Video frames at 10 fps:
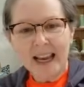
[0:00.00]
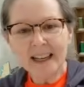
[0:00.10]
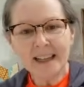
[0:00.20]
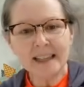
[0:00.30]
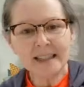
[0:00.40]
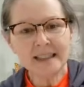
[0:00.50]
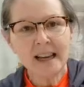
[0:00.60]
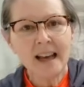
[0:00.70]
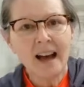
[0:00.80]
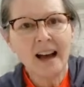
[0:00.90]
And
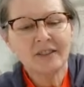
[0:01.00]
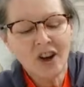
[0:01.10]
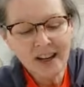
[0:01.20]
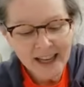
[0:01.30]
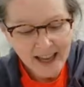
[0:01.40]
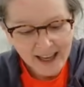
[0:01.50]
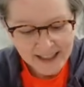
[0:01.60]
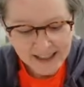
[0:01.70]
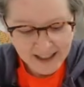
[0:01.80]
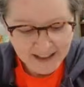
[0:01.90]
I've gone
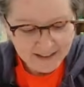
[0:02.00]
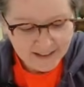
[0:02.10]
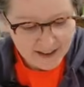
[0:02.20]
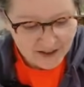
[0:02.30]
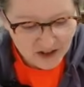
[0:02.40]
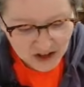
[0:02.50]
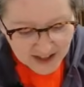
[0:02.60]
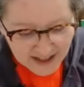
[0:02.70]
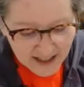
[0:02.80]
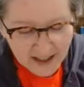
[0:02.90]
ahead and
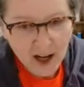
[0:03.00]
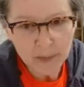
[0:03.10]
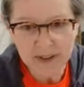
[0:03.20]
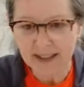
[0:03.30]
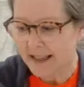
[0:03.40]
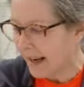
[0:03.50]
just done a couple of